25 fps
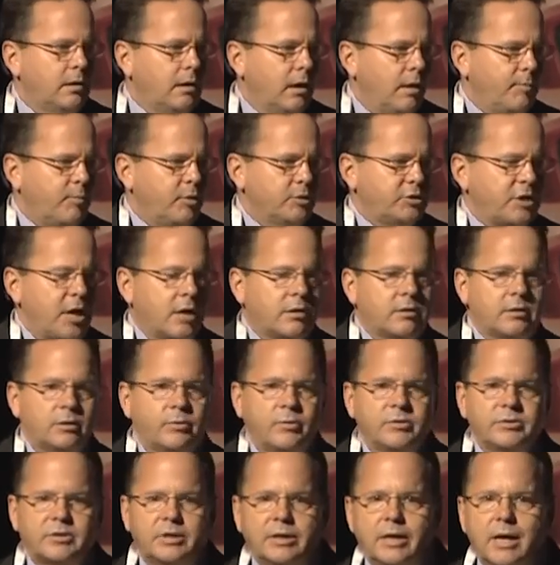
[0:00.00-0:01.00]
a projector
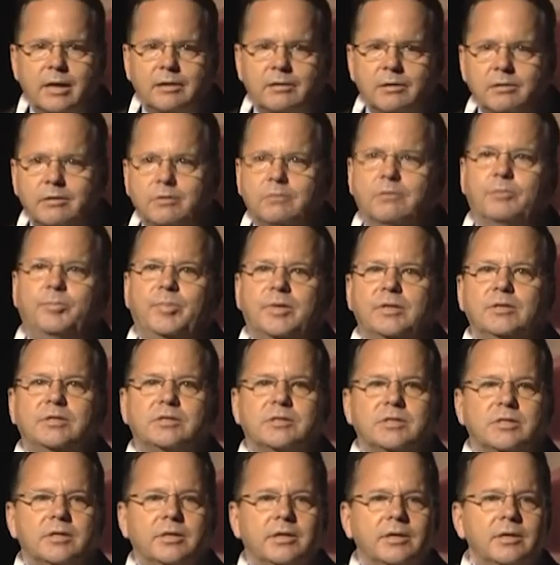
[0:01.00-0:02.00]
was connected to a
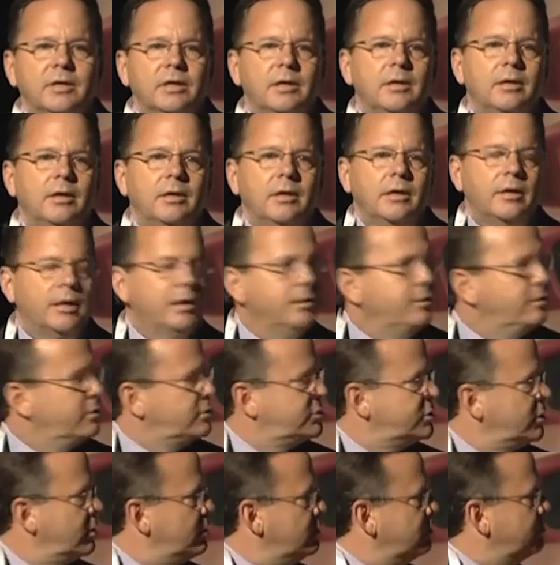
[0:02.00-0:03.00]
PC and you
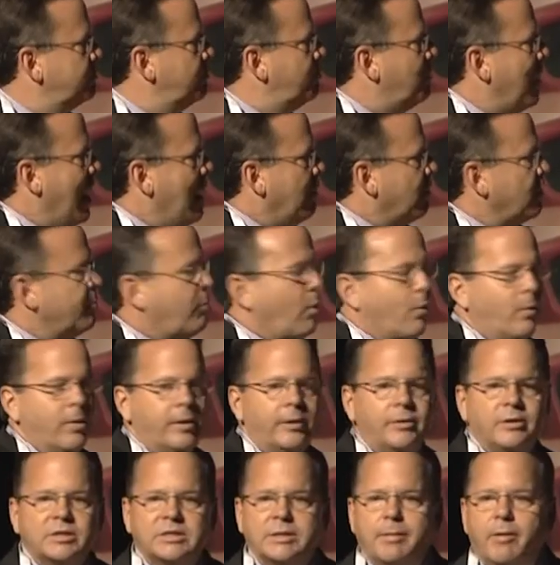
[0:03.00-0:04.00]
showed
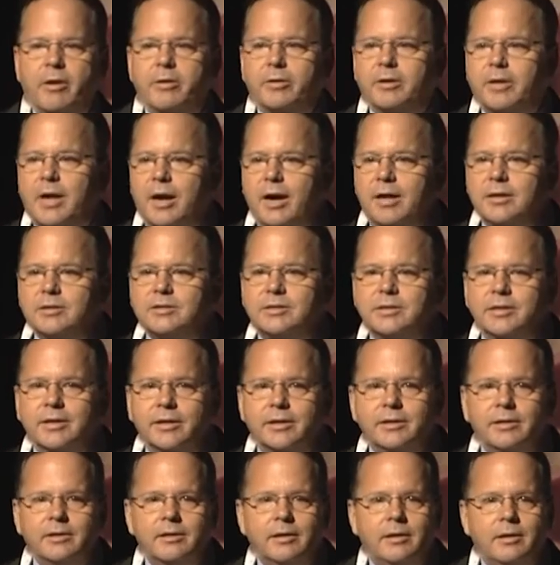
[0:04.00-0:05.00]
PowerPoint or some other
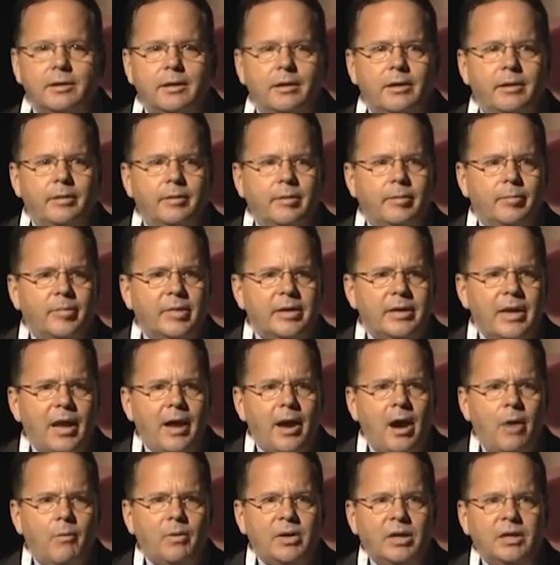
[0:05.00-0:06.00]
content. But
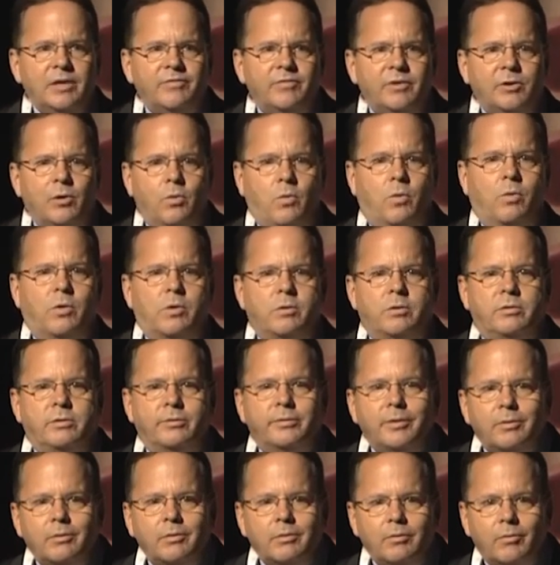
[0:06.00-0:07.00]
now we live in a
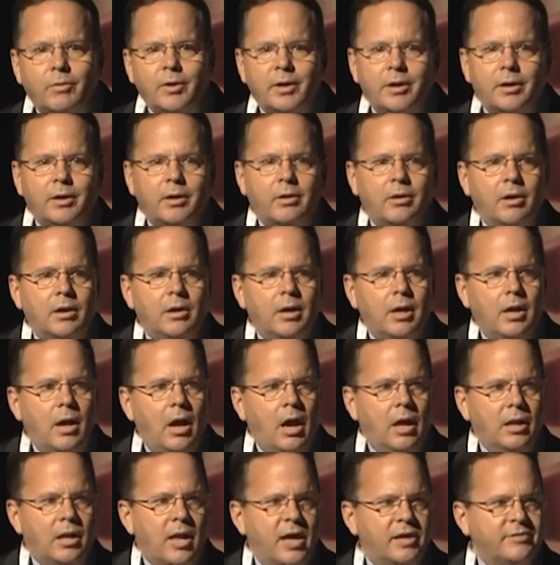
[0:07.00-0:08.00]
world where
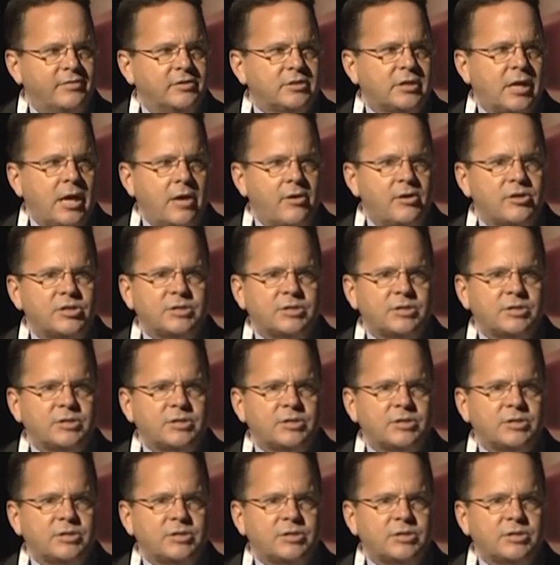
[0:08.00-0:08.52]
a lot of us carry